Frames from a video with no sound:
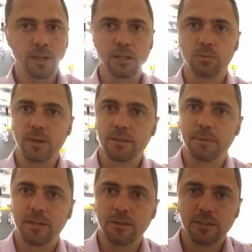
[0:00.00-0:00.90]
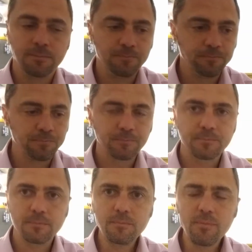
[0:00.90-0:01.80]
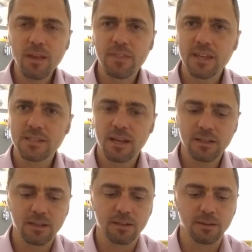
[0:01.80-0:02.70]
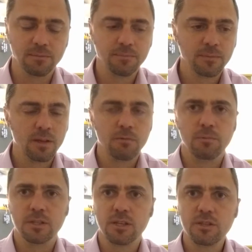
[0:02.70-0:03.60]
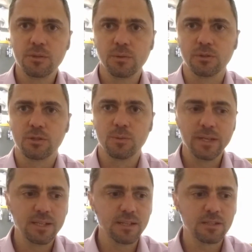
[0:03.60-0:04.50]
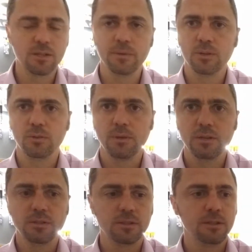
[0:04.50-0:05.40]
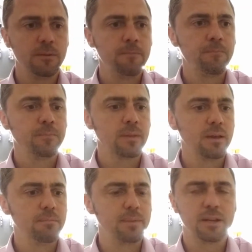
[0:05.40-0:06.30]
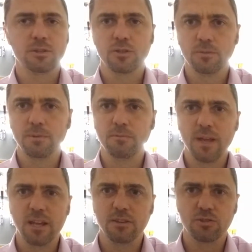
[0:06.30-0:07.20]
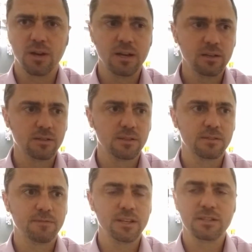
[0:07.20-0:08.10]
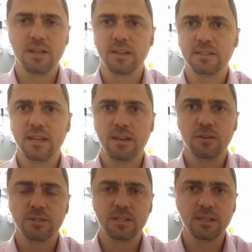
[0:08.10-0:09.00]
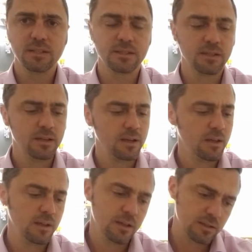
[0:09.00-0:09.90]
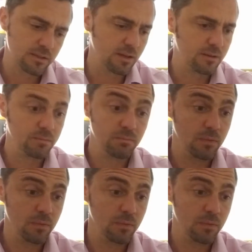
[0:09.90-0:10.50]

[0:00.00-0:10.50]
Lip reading: it's weird because there's like a residual sweetness to it almost, but it should be really dry because it's finished down at 10:06. So